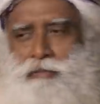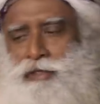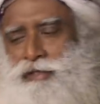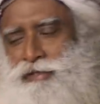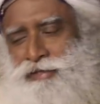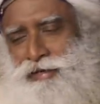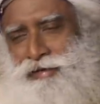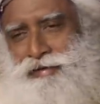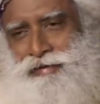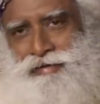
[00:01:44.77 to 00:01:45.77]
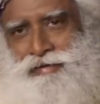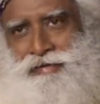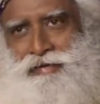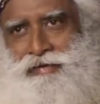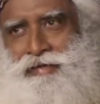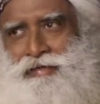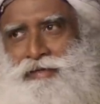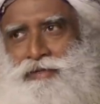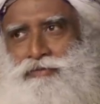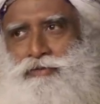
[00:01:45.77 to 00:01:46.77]
means uh, it
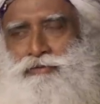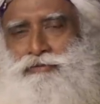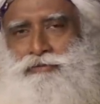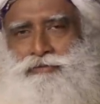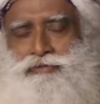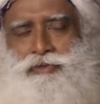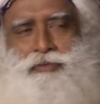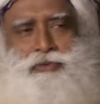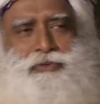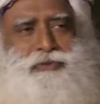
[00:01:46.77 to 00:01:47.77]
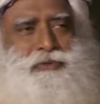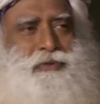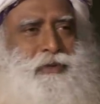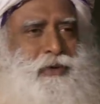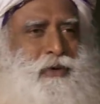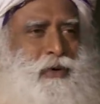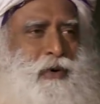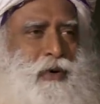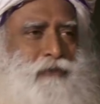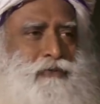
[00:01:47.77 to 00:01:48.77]
is a full… full moon of